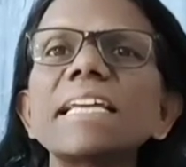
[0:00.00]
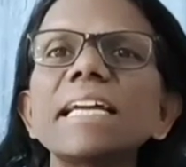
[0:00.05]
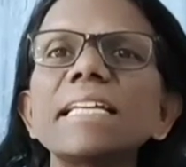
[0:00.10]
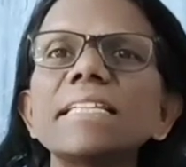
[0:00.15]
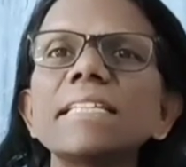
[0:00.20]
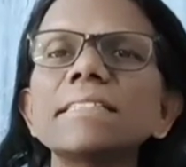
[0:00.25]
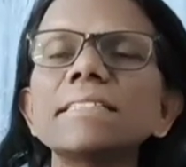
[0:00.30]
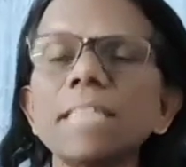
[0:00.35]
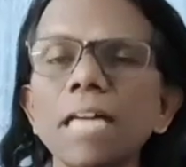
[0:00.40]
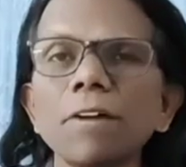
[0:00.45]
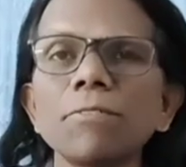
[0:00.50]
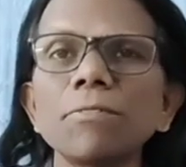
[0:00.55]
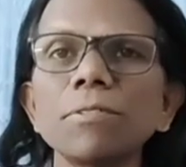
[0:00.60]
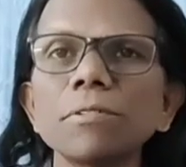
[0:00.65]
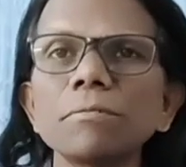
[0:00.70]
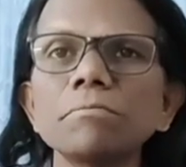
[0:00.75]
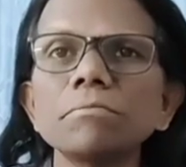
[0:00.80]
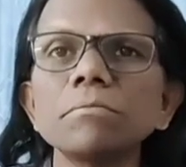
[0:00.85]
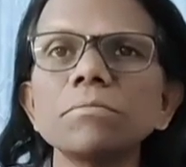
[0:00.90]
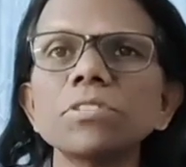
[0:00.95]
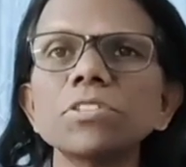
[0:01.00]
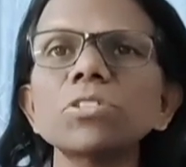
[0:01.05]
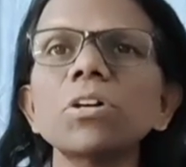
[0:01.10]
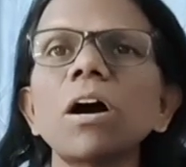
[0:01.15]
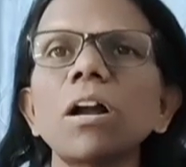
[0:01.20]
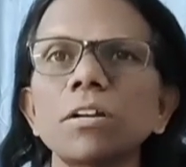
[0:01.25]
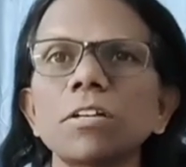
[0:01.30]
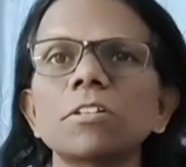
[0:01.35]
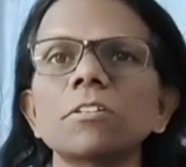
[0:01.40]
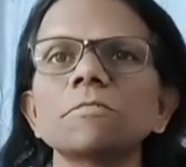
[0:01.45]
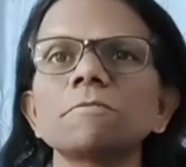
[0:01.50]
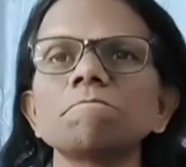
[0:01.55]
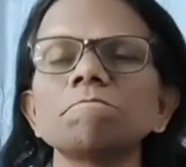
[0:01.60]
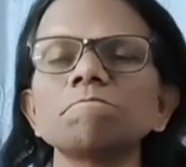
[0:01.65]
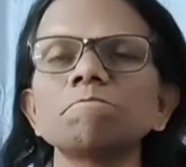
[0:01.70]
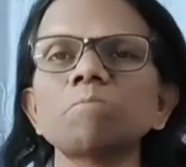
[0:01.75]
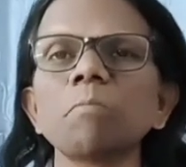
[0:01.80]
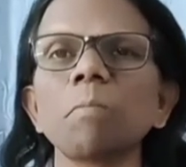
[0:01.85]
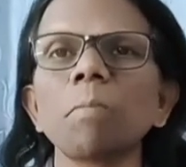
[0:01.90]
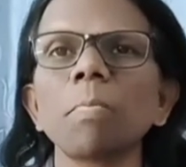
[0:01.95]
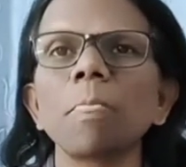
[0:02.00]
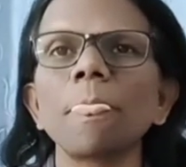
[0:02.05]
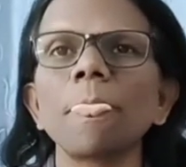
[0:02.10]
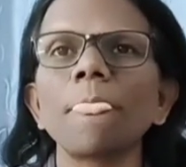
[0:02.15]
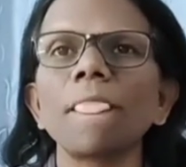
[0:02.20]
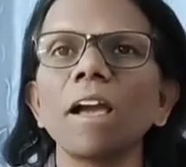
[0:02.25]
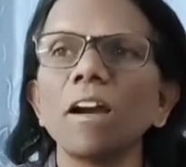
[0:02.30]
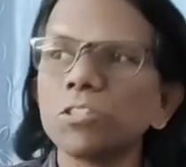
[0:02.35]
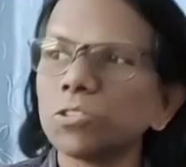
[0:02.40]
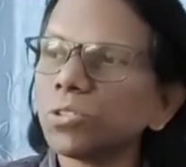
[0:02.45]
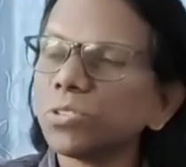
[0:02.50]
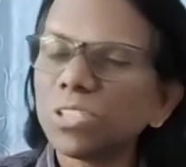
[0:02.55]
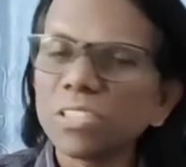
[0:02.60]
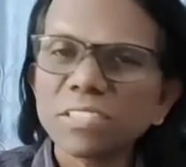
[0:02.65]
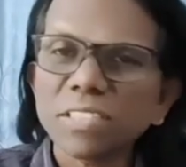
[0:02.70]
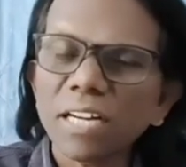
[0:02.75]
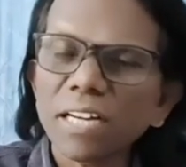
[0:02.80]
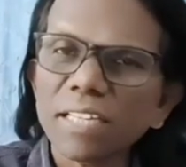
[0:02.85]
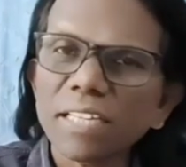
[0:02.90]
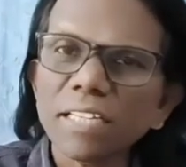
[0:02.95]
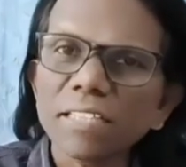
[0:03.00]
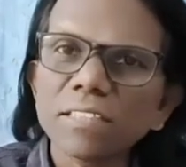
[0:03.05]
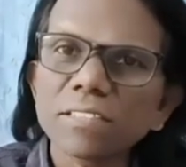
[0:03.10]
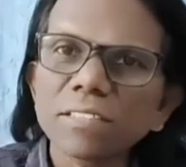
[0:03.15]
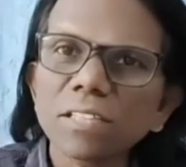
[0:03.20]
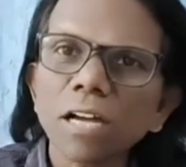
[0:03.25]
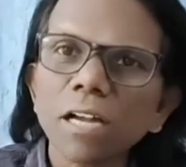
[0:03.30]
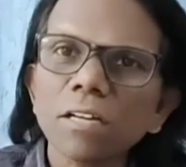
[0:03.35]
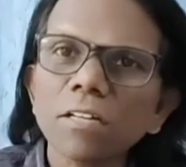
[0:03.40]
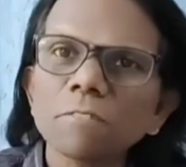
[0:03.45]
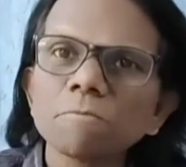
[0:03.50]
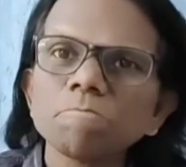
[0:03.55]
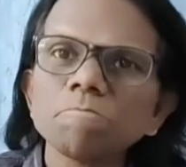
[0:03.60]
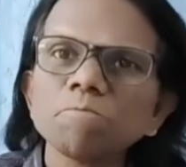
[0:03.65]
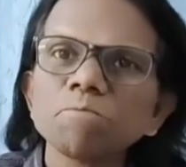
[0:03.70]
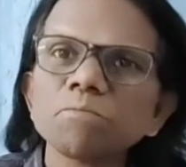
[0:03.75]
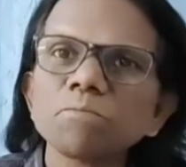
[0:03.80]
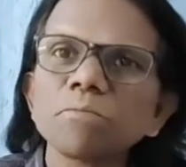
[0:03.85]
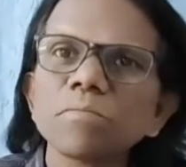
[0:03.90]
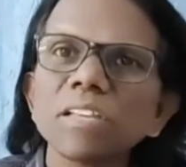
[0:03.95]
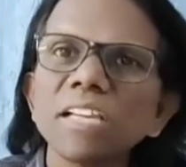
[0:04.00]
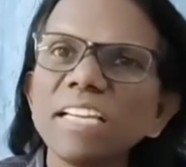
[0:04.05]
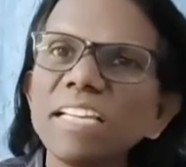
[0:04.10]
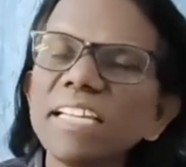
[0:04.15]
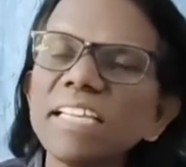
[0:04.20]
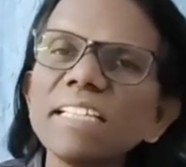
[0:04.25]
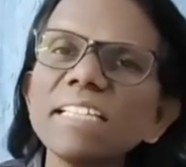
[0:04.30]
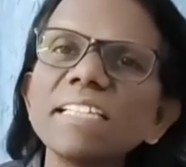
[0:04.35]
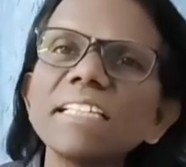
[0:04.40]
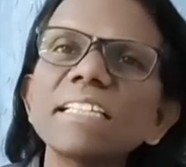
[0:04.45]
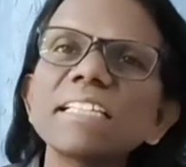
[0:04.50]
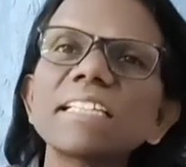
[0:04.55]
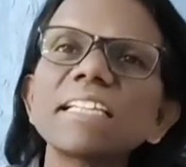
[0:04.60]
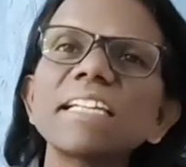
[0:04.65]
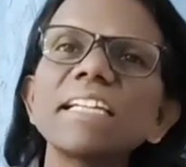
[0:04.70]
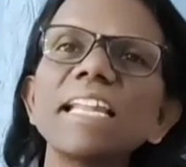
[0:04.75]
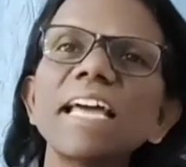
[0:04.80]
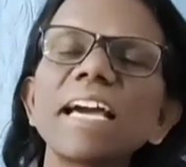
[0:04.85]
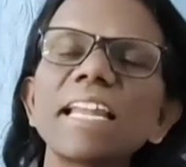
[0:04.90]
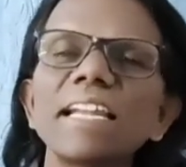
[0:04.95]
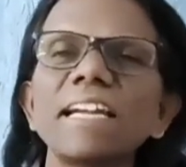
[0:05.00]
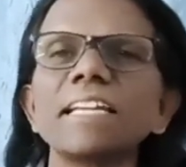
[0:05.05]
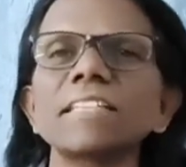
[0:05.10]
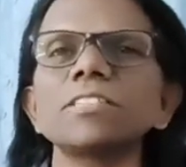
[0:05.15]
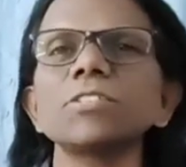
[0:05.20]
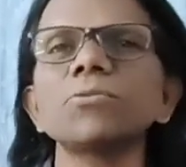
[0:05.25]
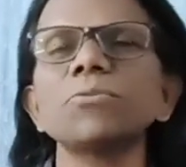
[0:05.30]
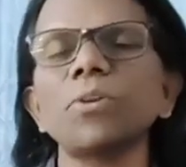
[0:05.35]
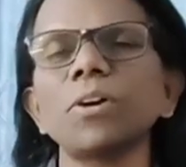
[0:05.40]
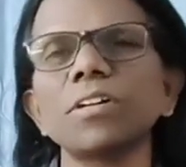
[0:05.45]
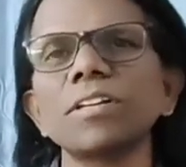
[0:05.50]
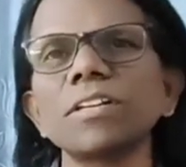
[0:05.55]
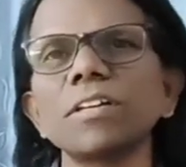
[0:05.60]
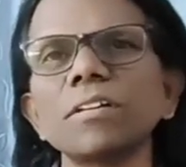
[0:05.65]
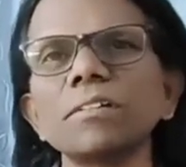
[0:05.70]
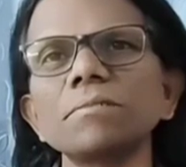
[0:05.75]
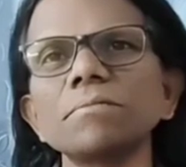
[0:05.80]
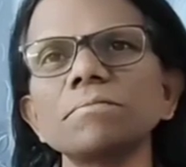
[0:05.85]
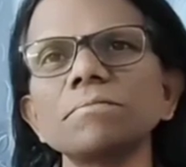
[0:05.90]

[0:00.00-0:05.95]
kgs of salt. So 600 kg salt in a 3 lakh liters of water.